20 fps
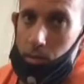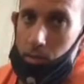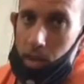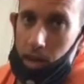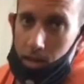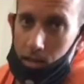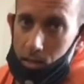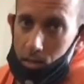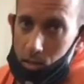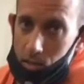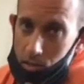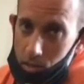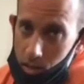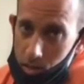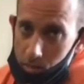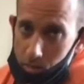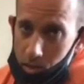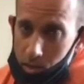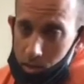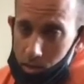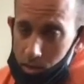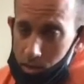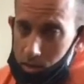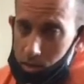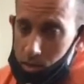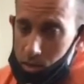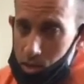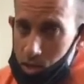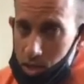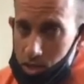that's typically
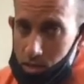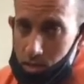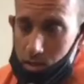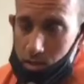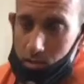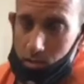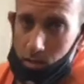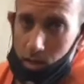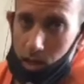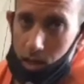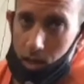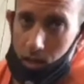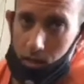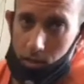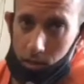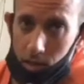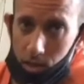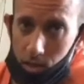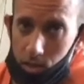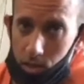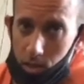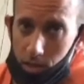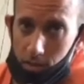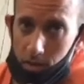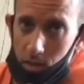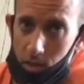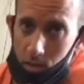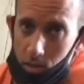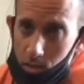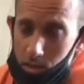suggestive of a
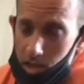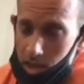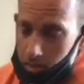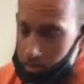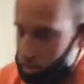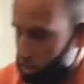soft tissue